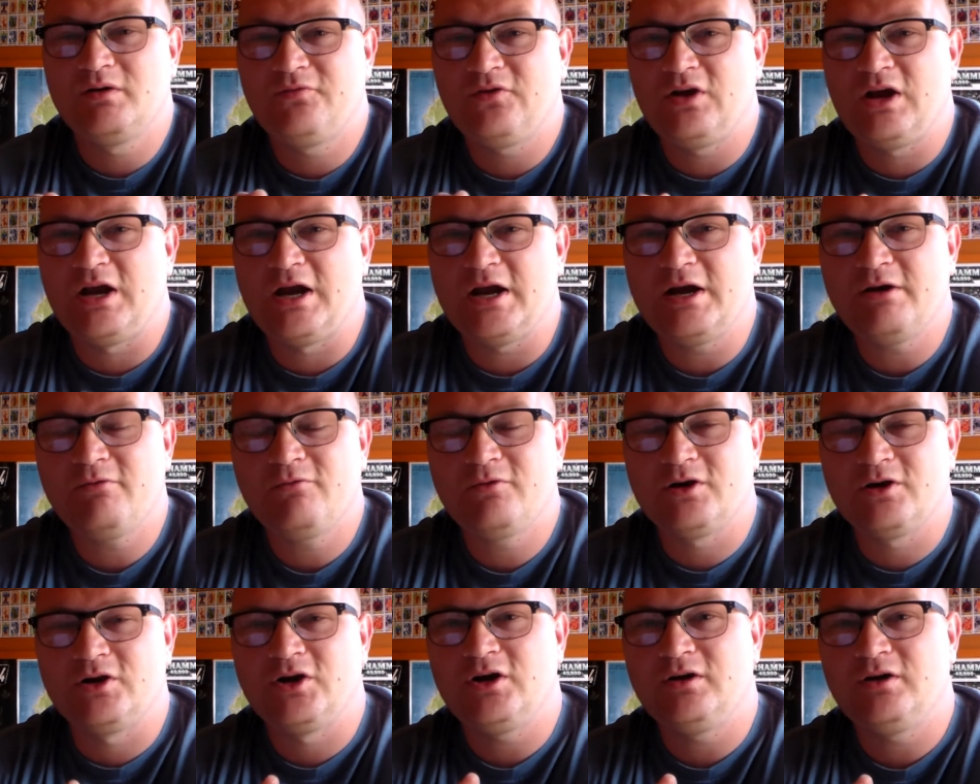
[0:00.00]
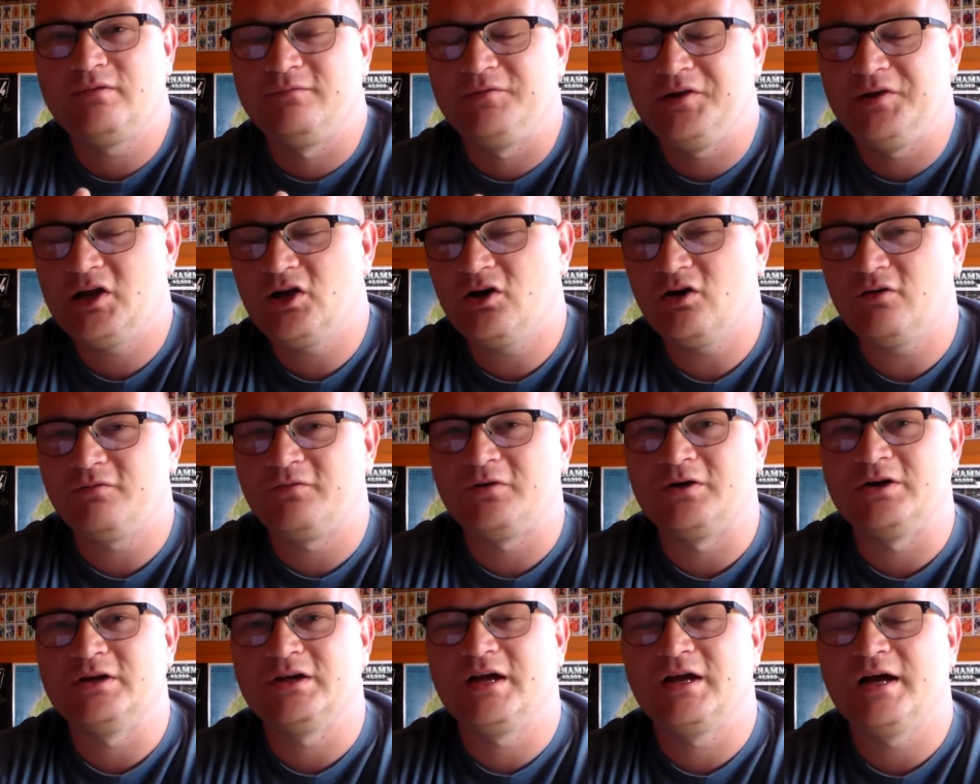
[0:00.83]
Murphy here with another video
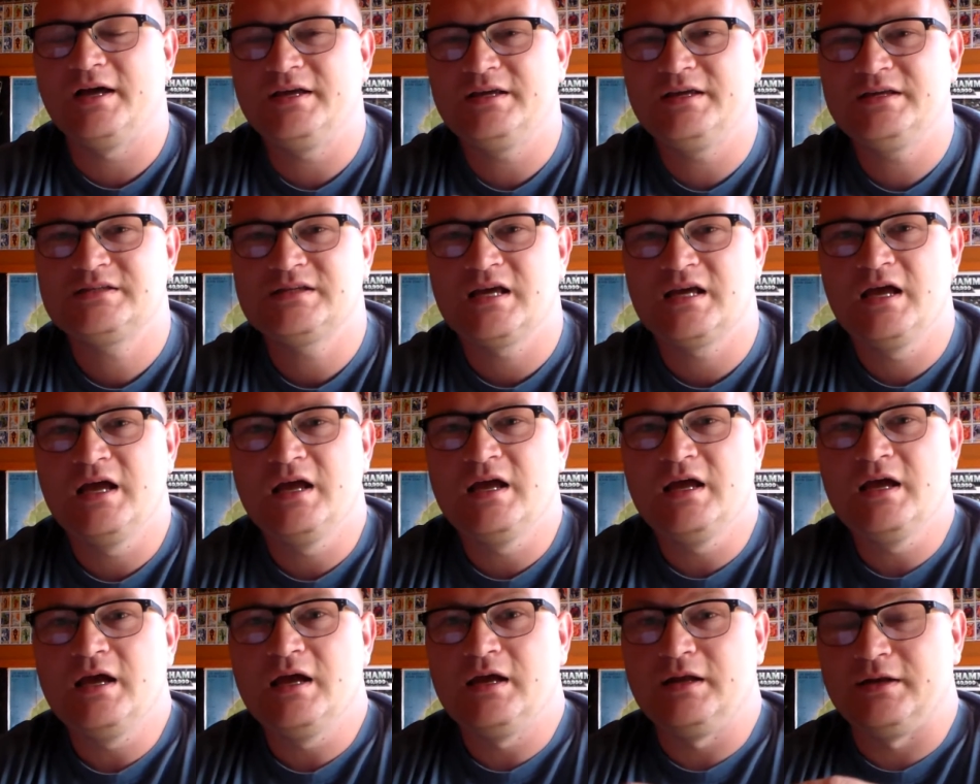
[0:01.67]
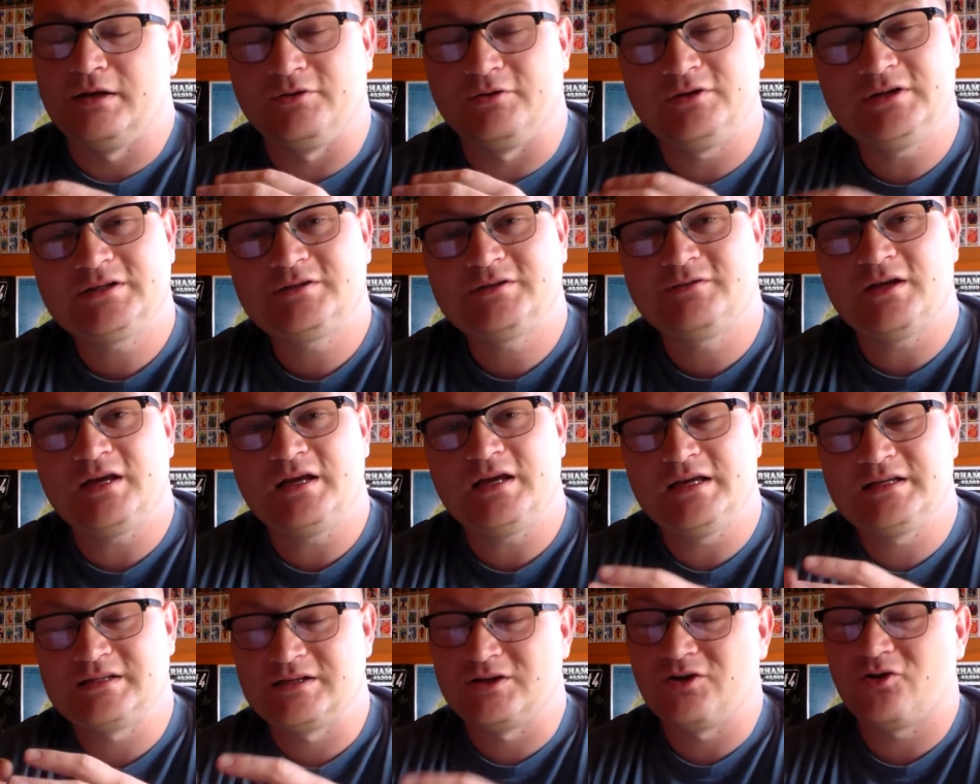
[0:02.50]
for you guys. Now this
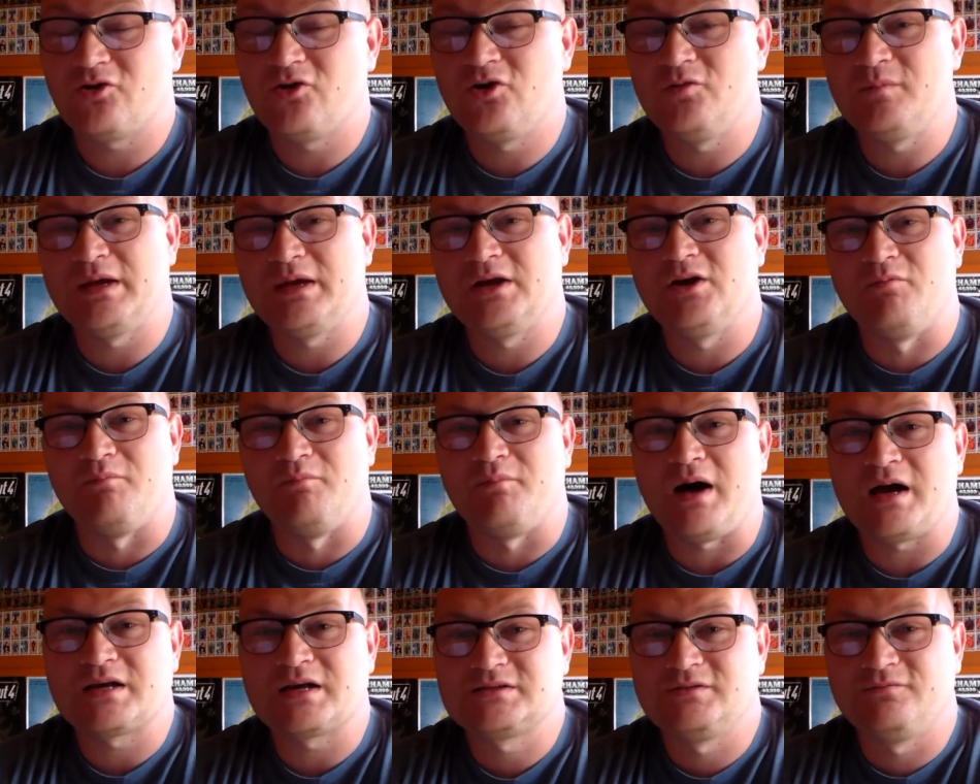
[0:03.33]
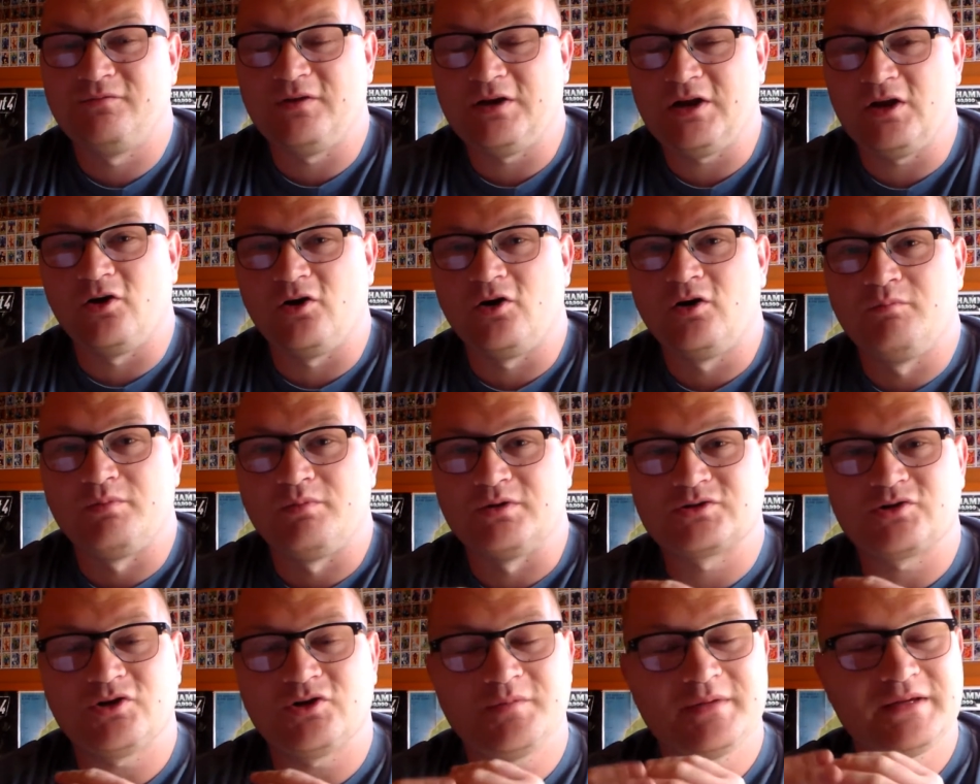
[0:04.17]
isn't going to be an unboxing video,
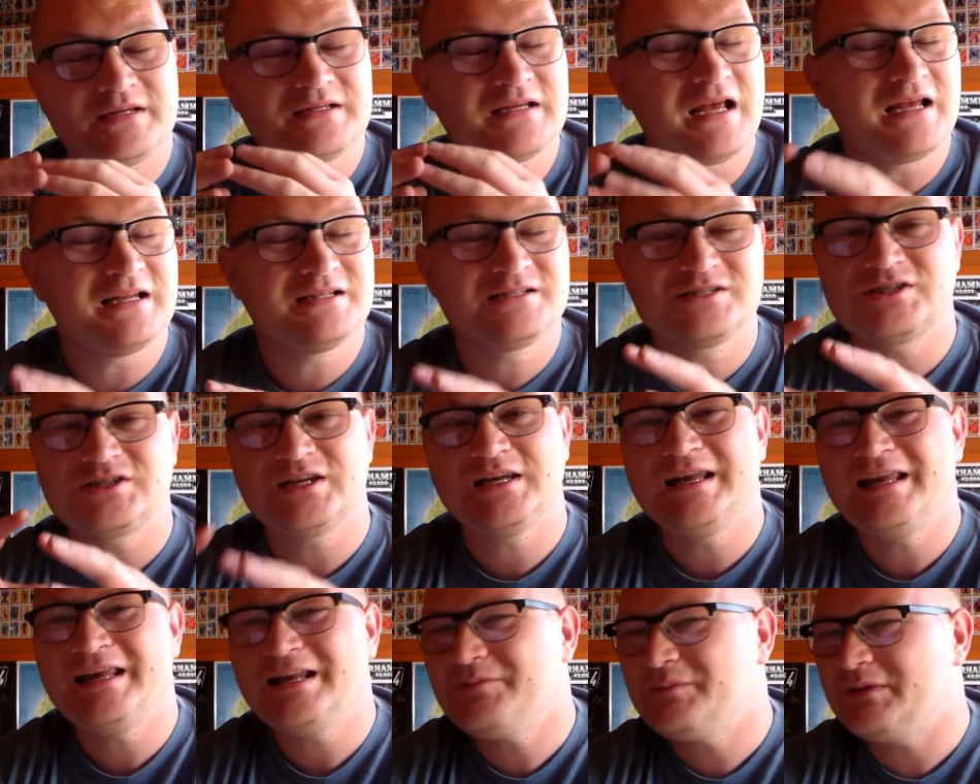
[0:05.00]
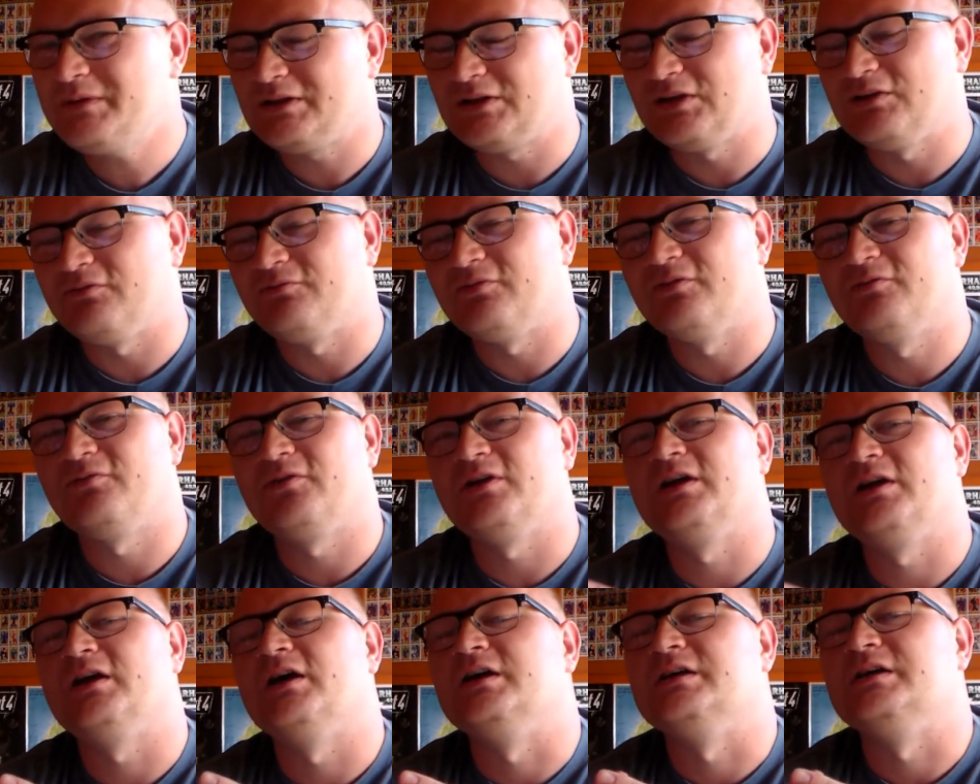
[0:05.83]
but it's going to be uh, just a little bit different
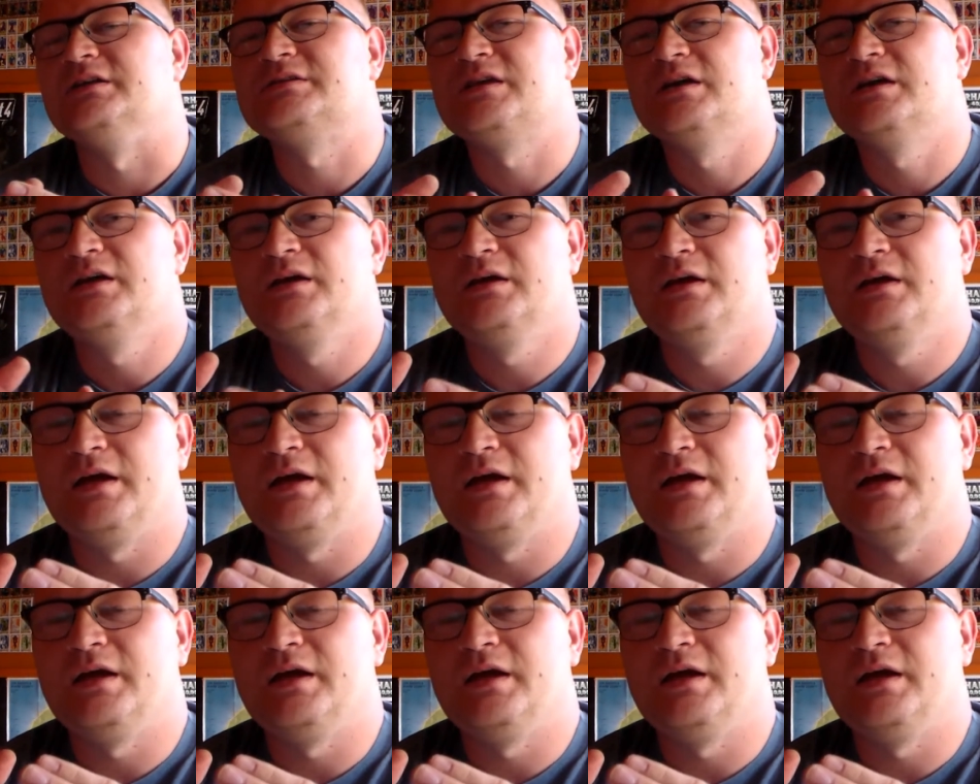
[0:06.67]
for you guys.